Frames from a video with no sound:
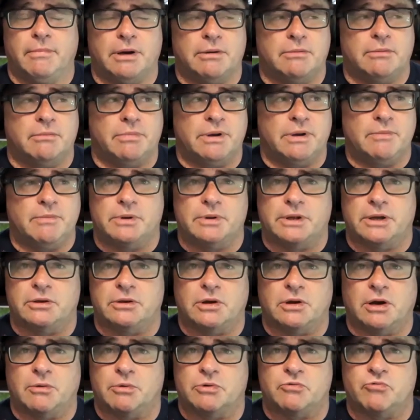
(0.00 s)
people that
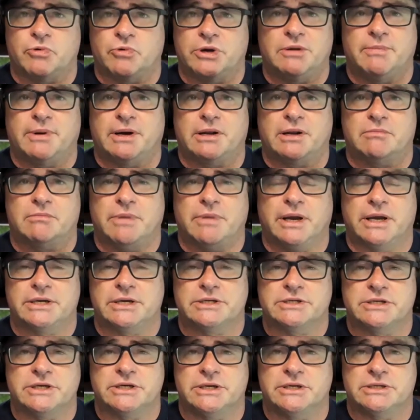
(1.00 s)
I would read about in
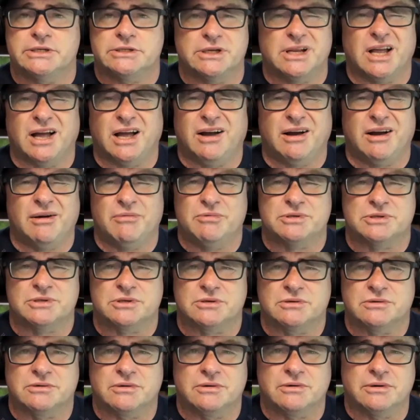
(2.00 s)
magazines. And I
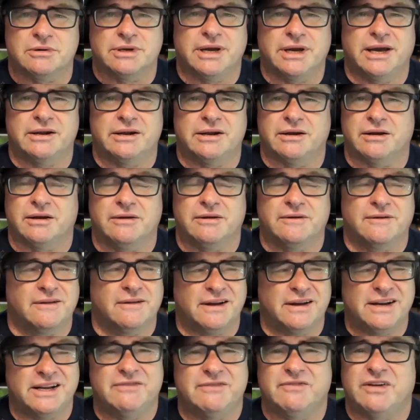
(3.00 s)

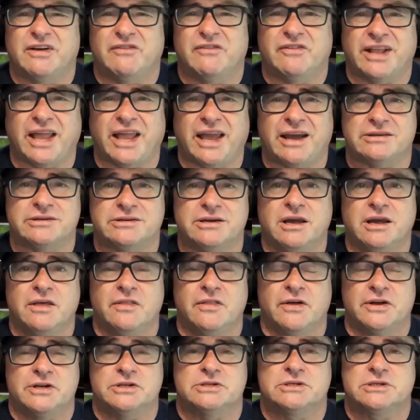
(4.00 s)
didn't even have an act.
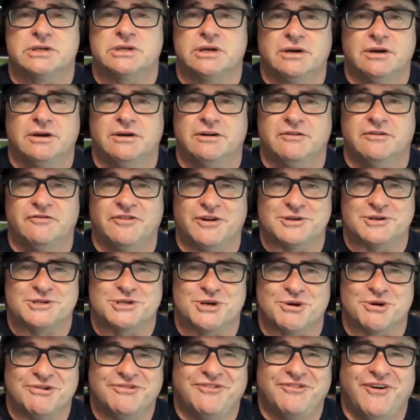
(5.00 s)
They just felt
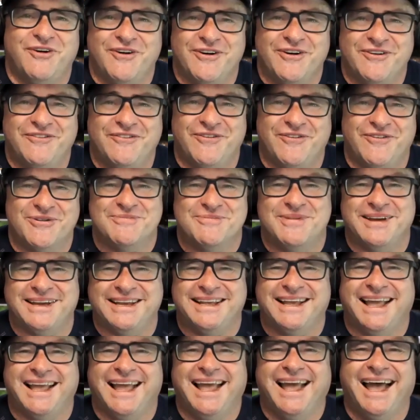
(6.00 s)
sorry for
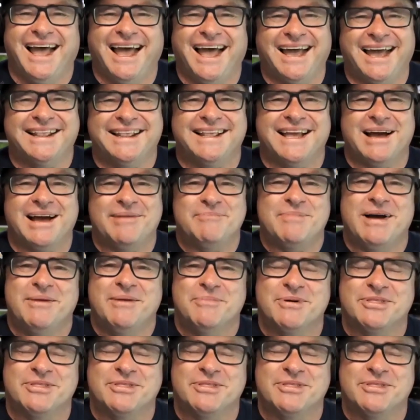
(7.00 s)
me. And but